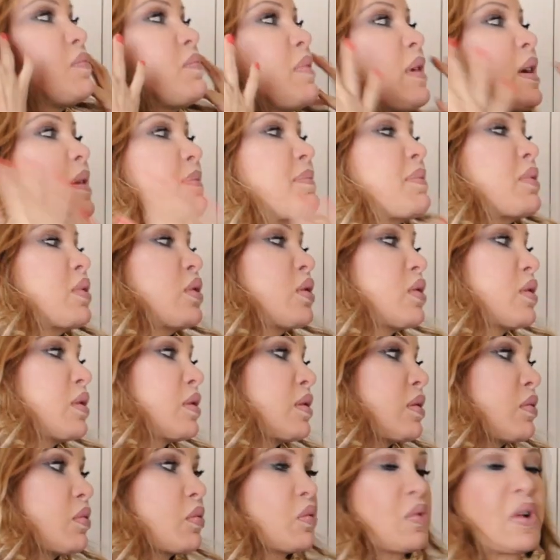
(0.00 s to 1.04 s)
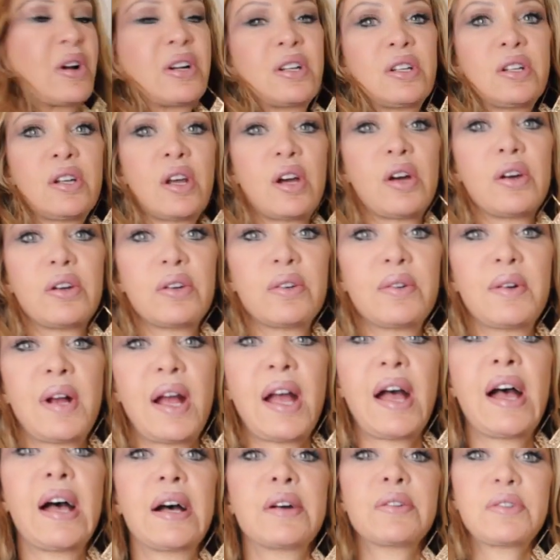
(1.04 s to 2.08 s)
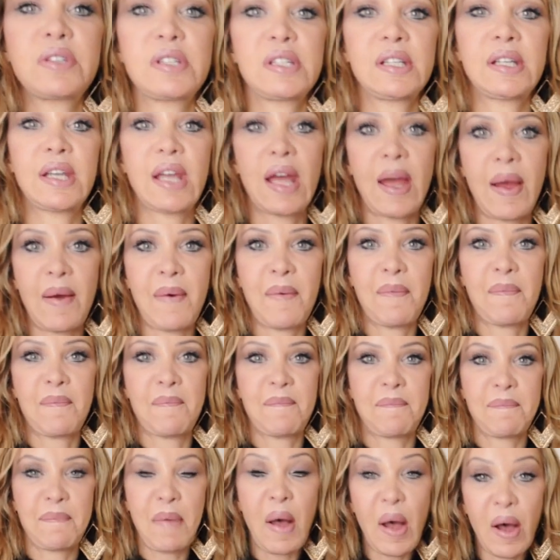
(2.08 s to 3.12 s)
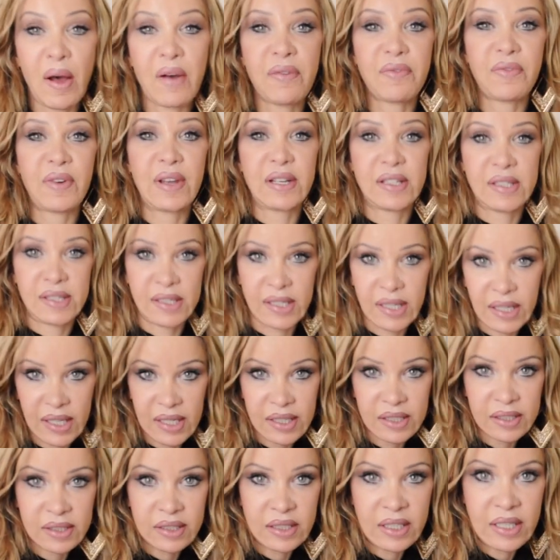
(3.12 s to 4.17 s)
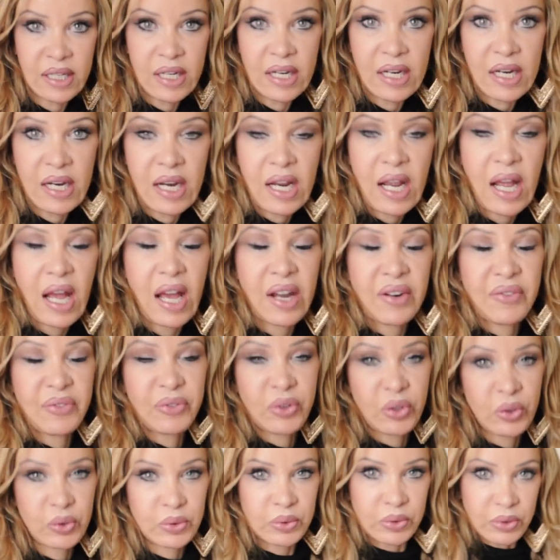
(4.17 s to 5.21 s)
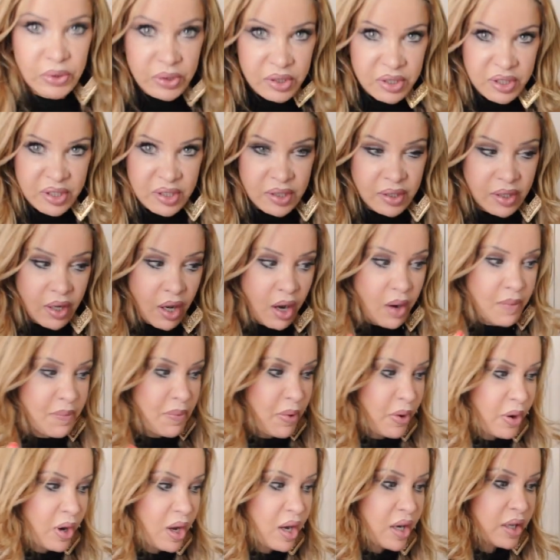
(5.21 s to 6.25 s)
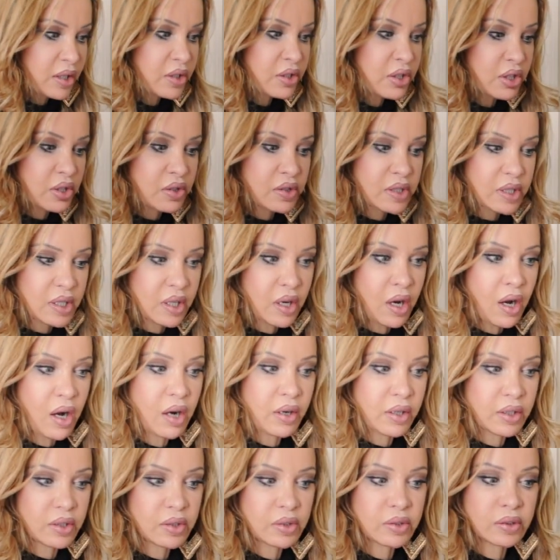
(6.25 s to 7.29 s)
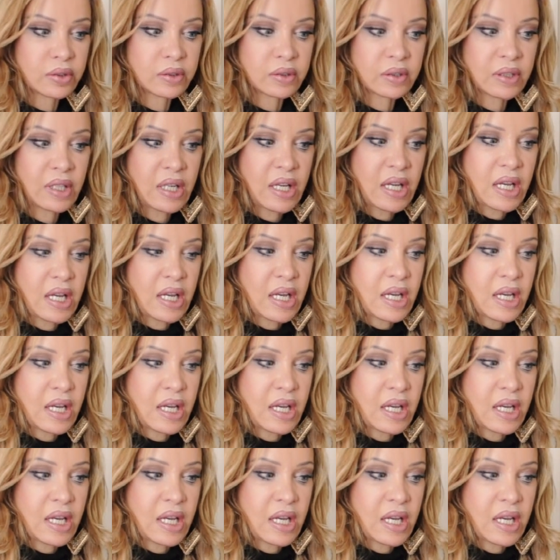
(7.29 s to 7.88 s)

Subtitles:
of people want to know how to get perfect skin, and of course our products using arganol,